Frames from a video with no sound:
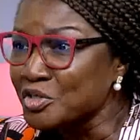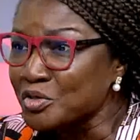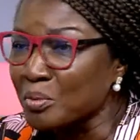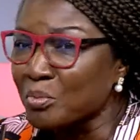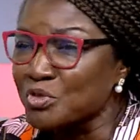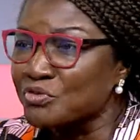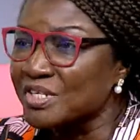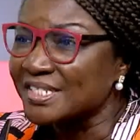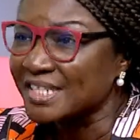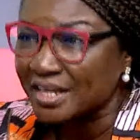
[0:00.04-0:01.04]
The most
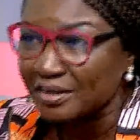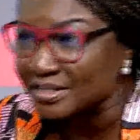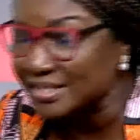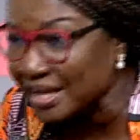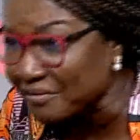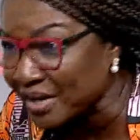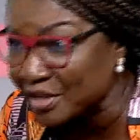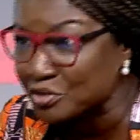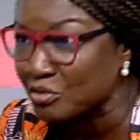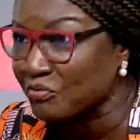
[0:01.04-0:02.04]
ridiculous thing I've
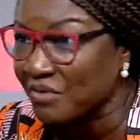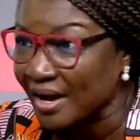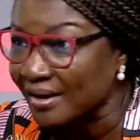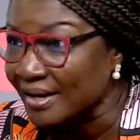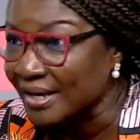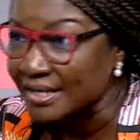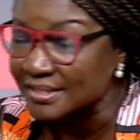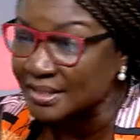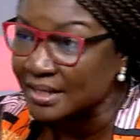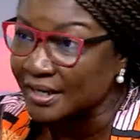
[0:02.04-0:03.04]
heard so far is
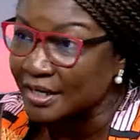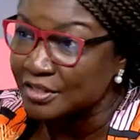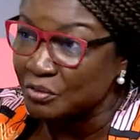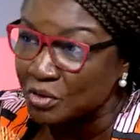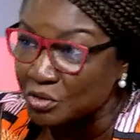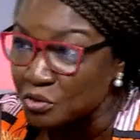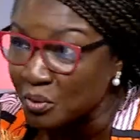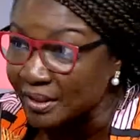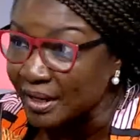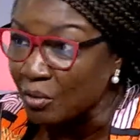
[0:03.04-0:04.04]
that Ghanaians are going to do
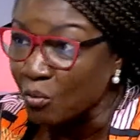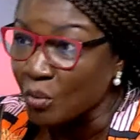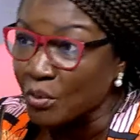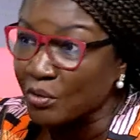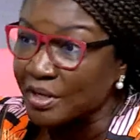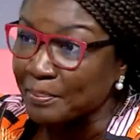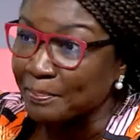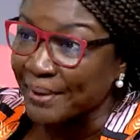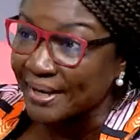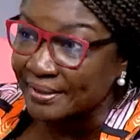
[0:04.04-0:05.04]
what? When we already
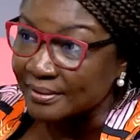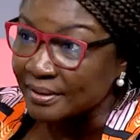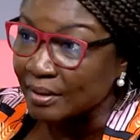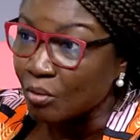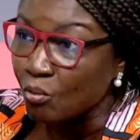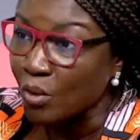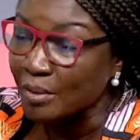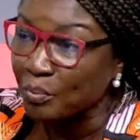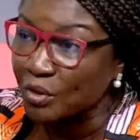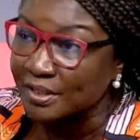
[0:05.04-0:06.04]
burdened
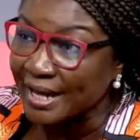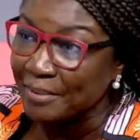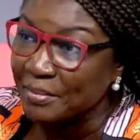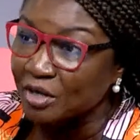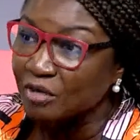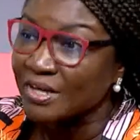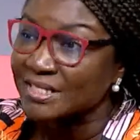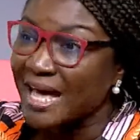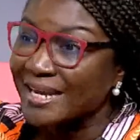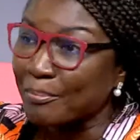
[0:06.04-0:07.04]
1.9 million of us
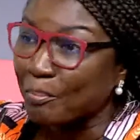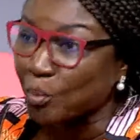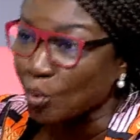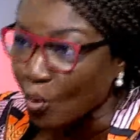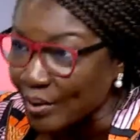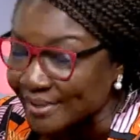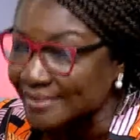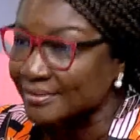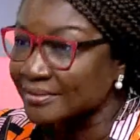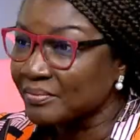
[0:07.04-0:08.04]
unemployed,
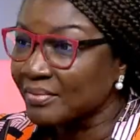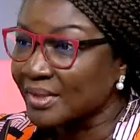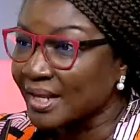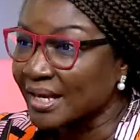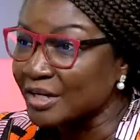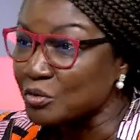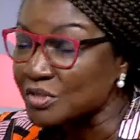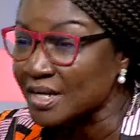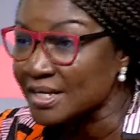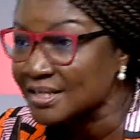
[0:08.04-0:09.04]
and you
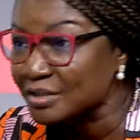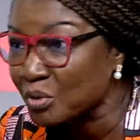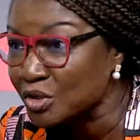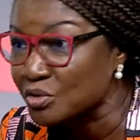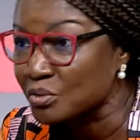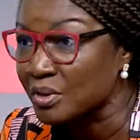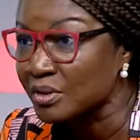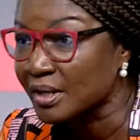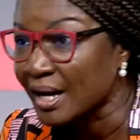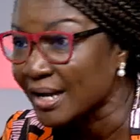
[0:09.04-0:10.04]
tell us that what? You're
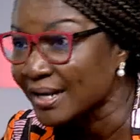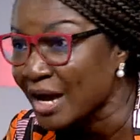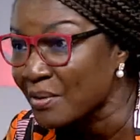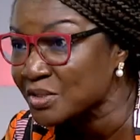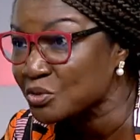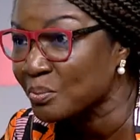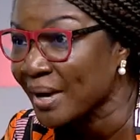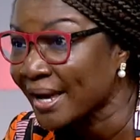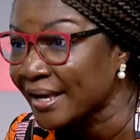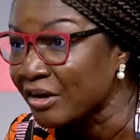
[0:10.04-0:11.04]
going to allow us to
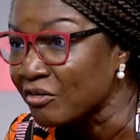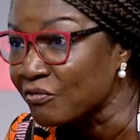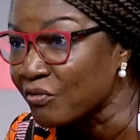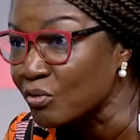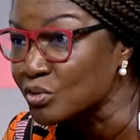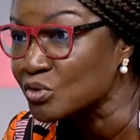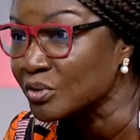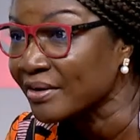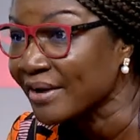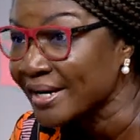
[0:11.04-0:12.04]
buy phones
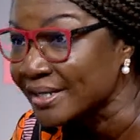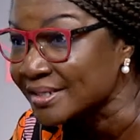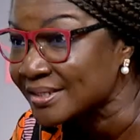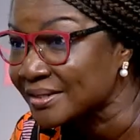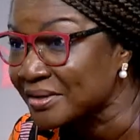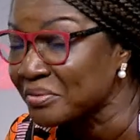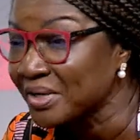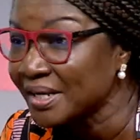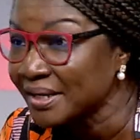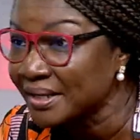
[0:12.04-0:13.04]
on credit.
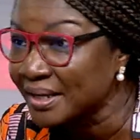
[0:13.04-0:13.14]
Really?